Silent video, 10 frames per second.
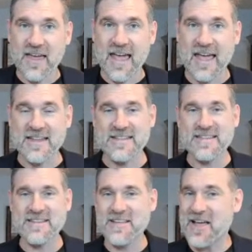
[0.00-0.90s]
And
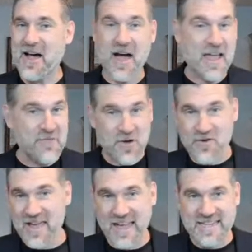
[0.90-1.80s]
I've
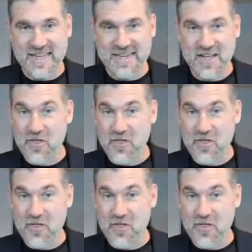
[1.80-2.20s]
created